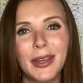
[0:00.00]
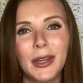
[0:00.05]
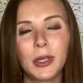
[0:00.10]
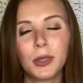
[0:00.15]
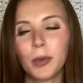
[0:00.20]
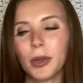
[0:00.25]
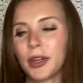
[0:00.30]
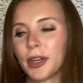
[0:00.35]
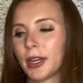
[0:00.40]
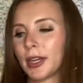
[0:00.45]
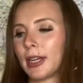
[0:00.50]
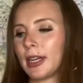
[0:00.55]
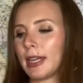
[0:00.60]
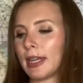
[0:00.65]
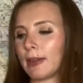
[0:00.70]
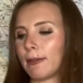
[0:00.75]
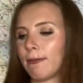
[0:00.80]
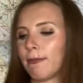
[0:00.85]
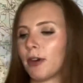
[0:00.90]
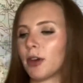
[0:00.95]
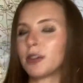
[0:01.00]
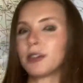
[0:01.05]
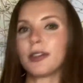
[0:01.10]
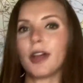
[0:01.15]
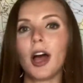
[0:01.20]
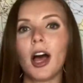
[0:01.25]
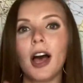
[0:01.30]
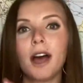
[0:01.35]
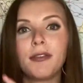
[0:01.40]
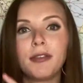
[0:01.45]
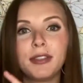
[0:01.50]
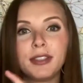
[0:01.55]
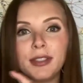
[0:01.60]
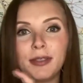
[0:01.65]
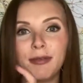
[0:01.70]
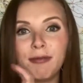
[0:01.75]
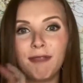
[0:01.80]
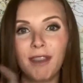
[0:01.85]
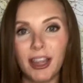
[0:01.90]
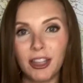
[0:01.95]
Here's what you're gonna need. First off,
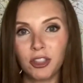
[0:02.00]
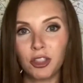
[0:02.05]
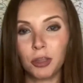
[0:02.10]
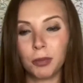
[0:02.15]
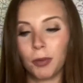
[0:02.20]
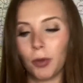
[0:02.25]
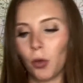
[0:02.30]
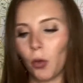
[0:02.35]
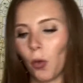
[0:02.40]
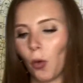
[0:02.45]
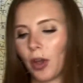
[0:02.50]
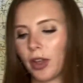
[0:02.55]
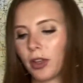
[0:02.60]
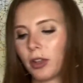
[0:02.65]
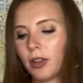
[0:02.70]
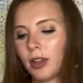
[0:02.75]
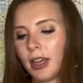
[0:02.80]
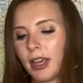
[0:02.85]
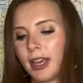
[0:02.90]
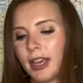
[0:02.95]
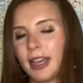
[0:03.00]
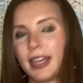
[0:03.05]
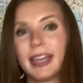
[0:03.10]
some vegetable oil.